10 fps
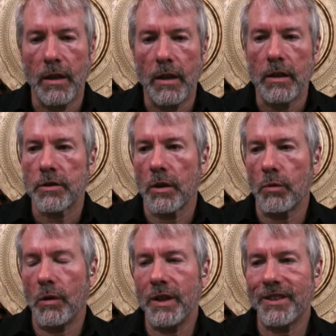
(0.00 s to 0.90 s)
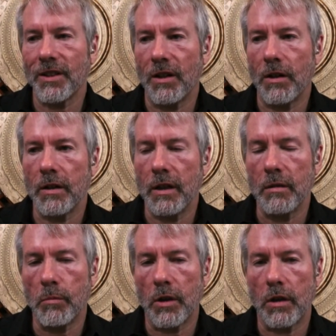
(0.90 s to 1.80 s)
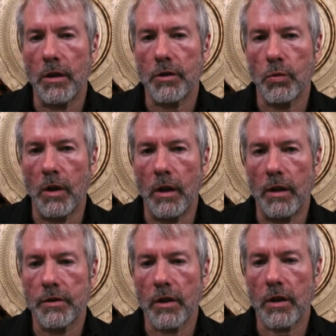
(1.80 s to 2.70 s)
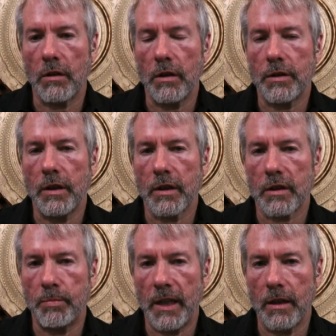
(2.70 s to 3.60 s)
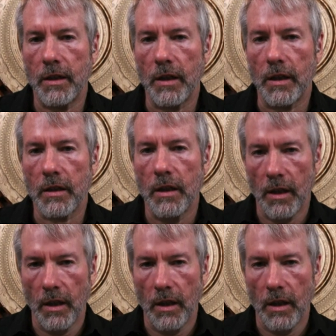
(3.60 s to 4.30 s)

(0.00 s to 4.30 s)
So what we saw in March was the currency expanding.